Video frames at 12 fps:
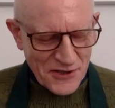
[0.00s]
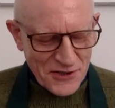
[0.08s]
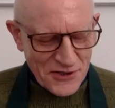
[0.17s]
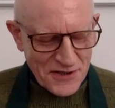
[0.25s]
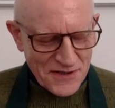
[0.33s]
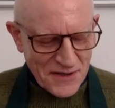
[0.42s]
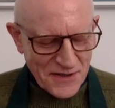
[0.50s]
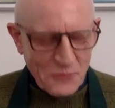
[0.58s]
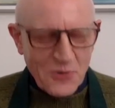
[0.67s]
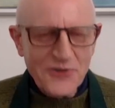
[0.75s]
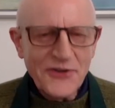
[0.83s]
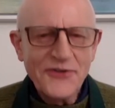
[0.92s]
She said,
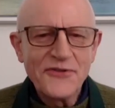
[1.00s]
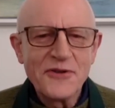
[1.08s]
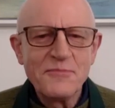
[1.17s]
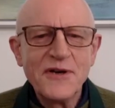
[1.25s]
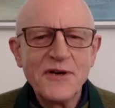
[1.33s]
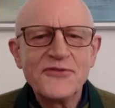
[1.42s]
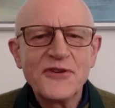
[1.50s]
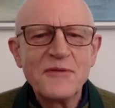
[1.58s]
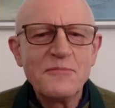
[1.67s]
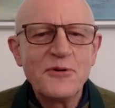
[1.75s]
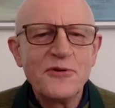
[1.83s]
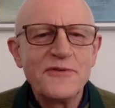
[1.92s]
what is the most
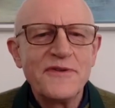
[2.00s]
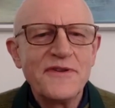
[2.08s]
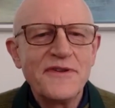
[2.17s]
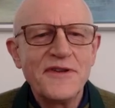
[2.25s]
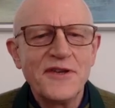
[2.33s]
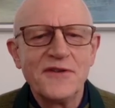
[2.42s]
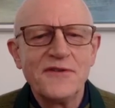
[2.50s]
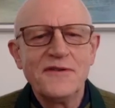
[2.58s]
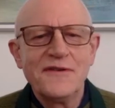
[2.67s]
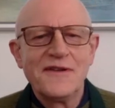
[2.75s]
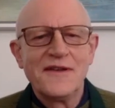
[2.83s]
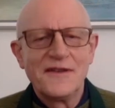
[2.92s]
important thing
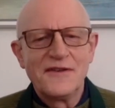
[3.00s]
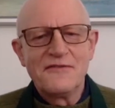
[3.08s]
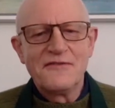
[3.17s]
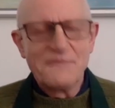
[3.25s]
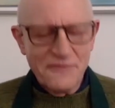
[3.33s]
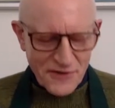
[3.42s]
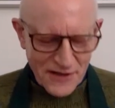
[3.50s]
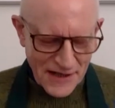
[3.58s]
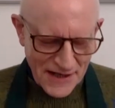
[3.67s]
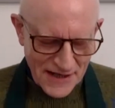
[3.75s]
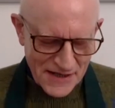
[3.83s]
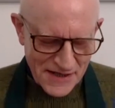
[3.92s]
for a
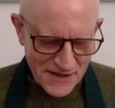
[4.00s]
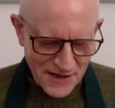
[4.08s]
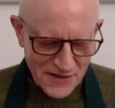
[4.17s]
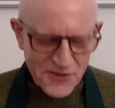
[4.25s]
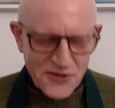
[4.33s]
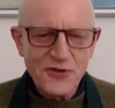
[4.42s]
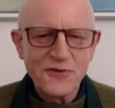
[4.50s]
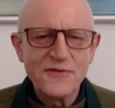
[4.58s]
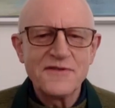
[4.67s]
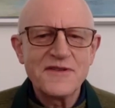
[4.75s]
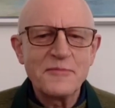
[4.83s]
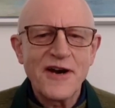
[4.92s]
lay Zen
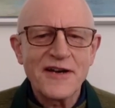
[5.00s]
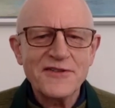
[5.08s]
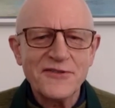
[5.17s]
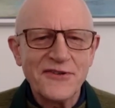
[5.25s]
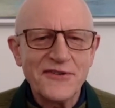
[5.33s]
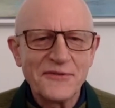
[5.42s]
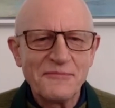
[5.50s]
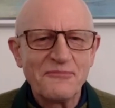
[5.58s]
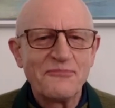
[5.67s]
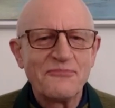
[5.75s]
student to practice?